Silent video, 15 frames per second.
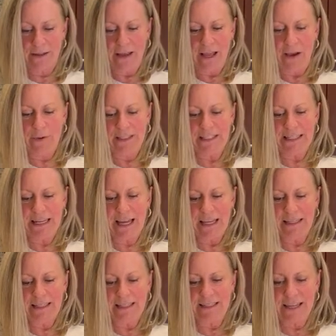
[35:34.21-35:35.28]
And what's
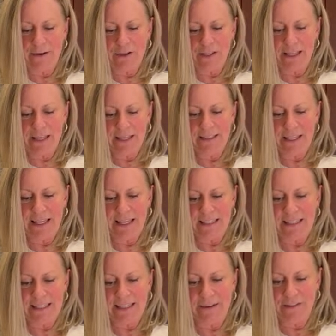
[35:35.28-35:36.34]
nice is everything gets
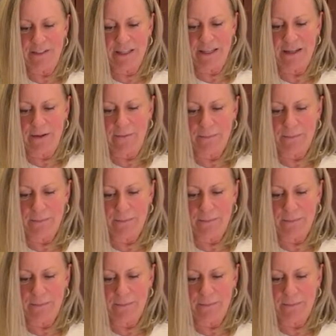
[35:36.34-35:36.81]
sifted.